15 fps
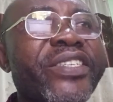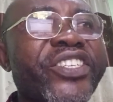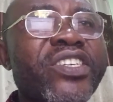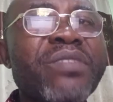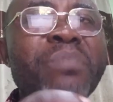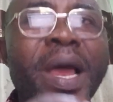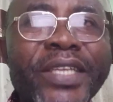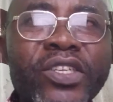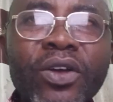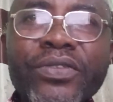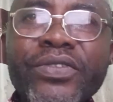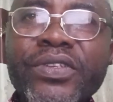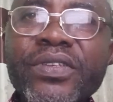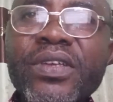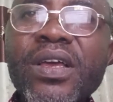teaching
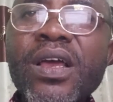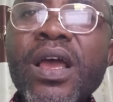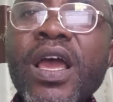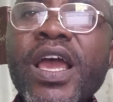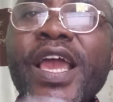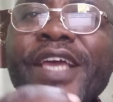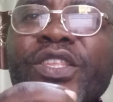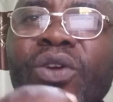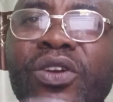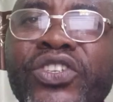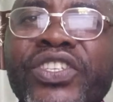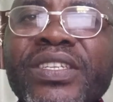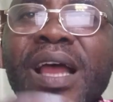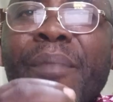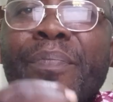methods,
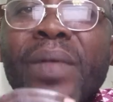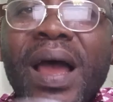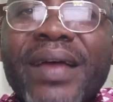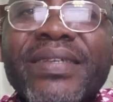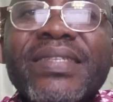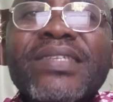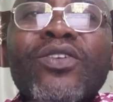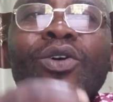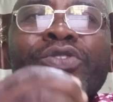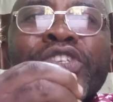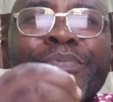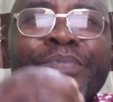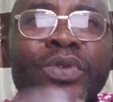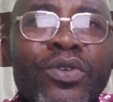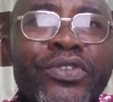educational planning
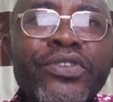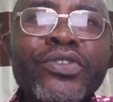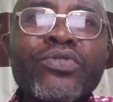contributes